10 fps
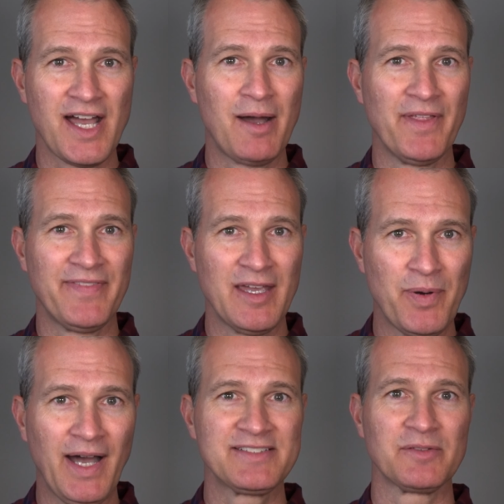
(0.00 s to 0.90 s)
job that they
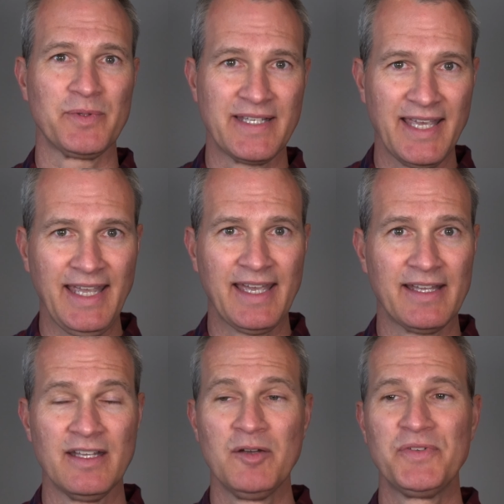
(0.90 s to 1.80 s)
possibly can,